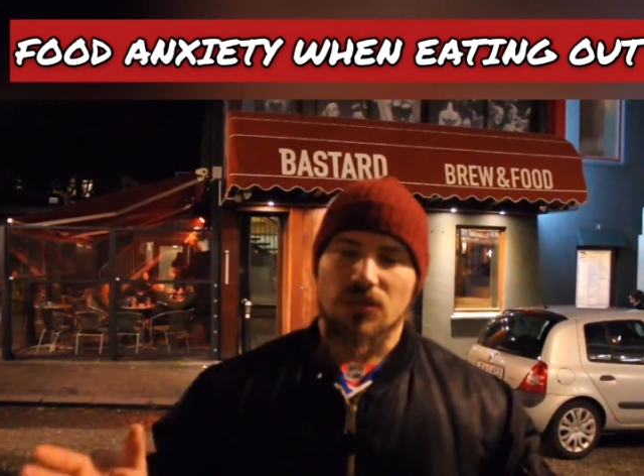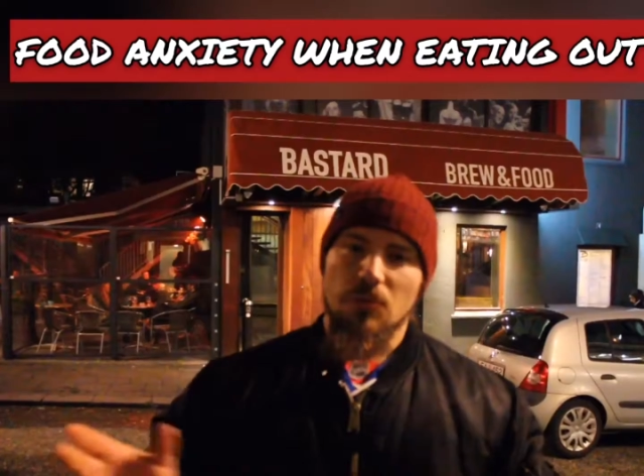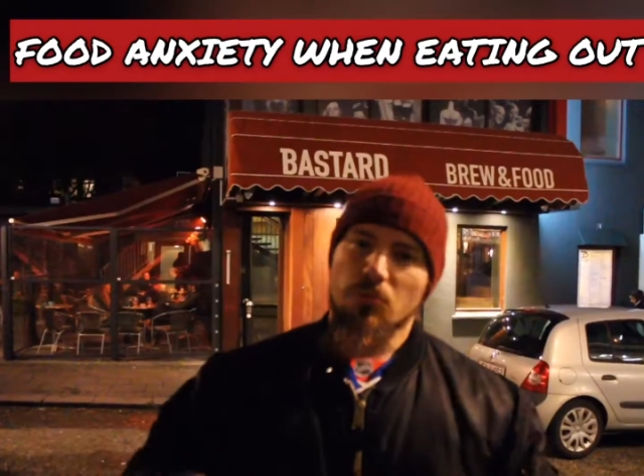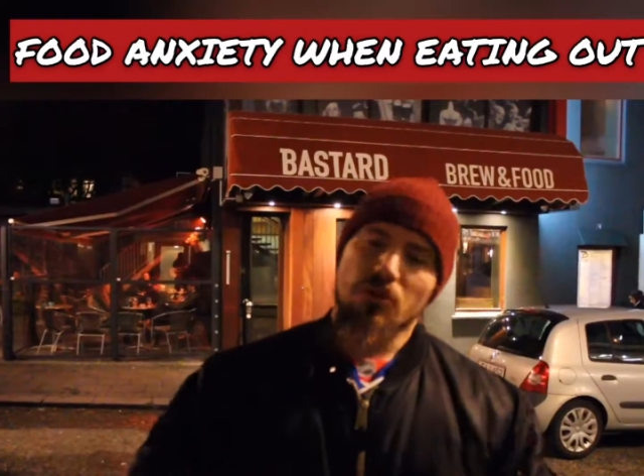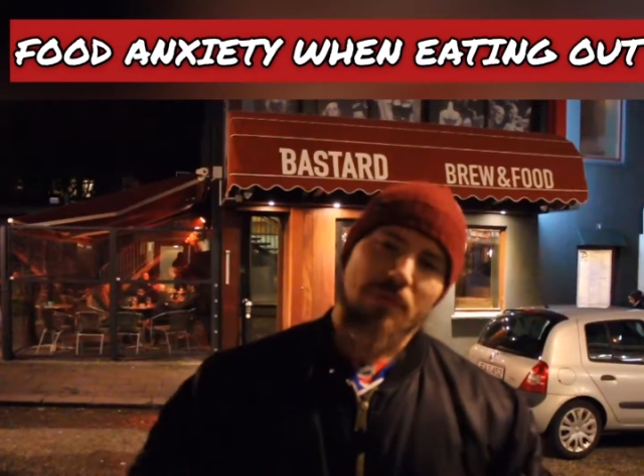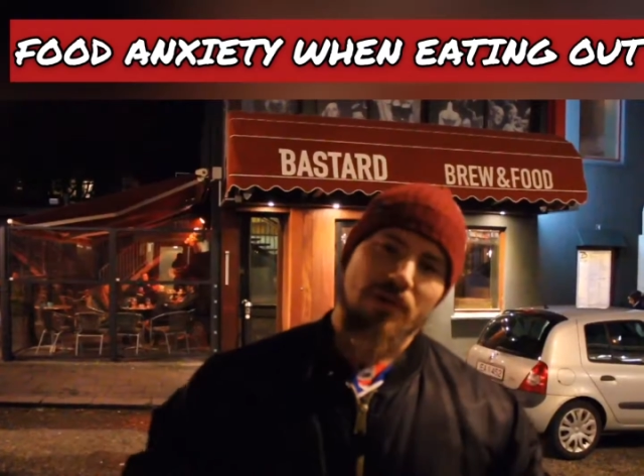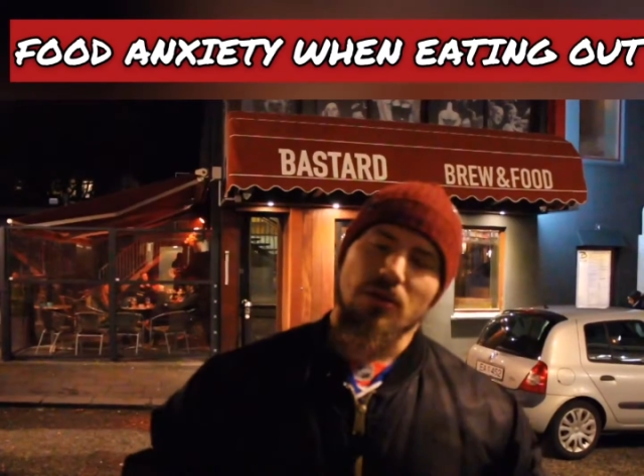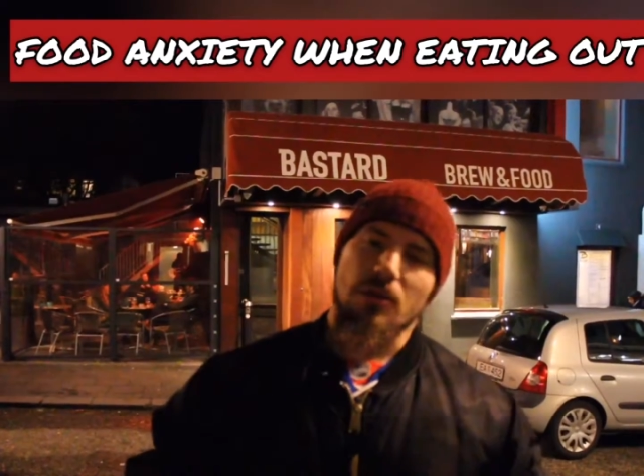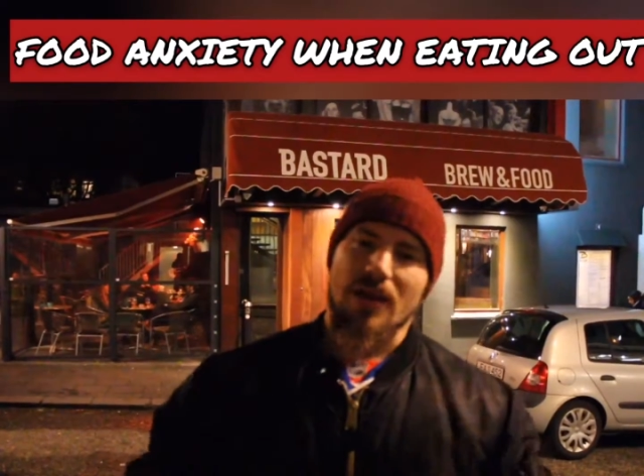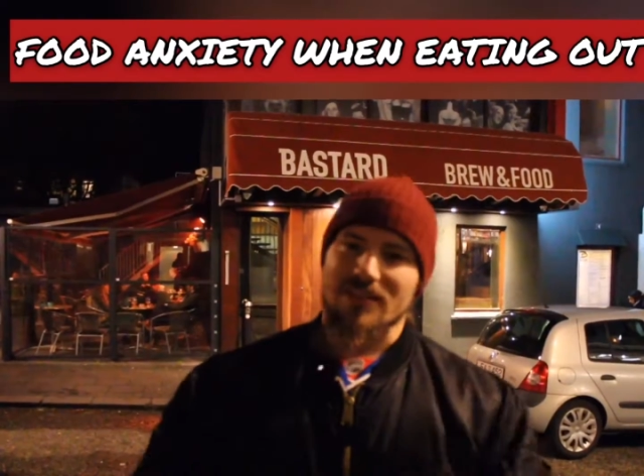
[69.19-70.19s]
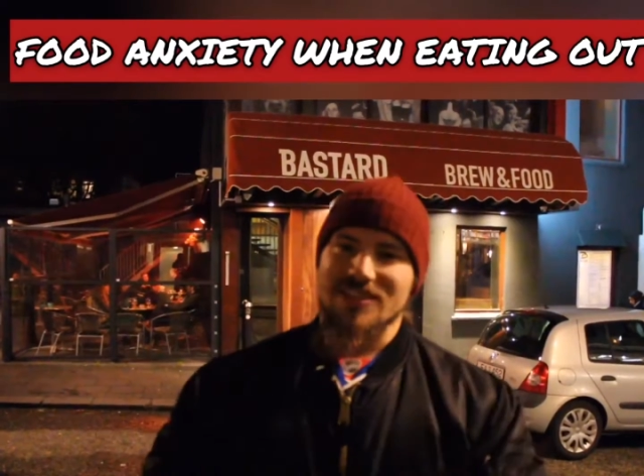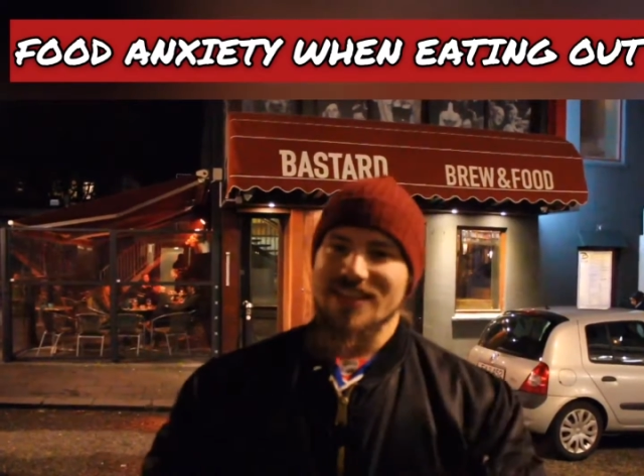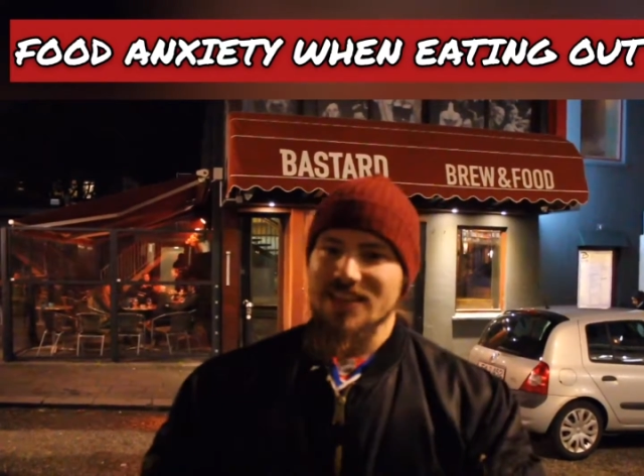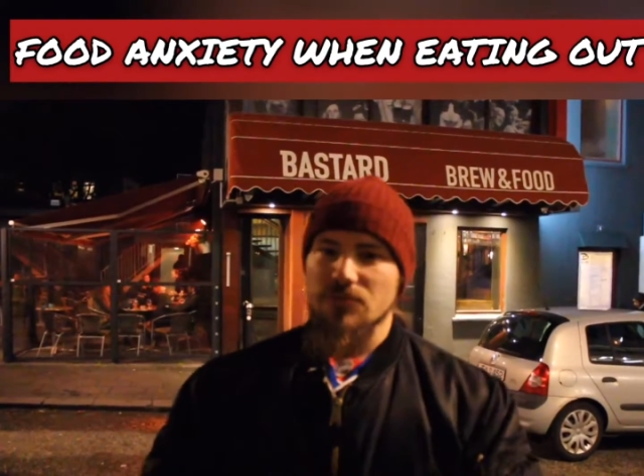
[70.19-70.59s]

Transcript: Don't worry about going out to